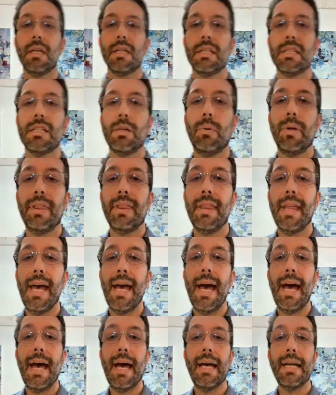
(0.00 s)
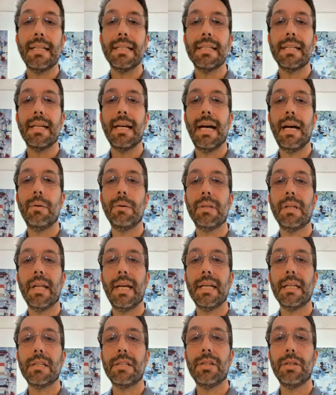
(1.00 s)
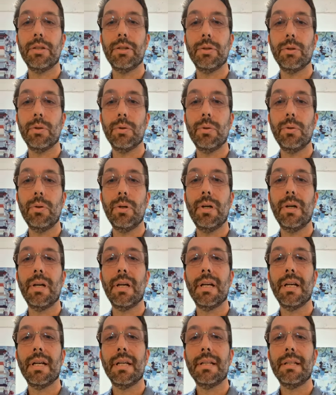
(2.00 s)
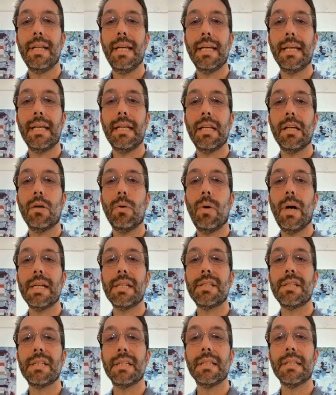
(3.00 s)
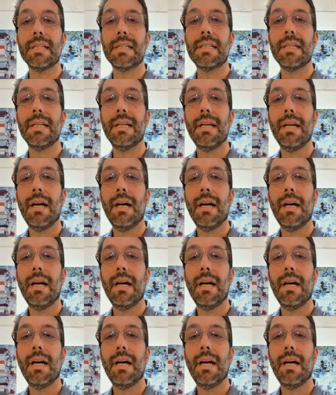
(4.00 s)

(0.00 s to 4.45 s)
So with that, I would like to take any questions.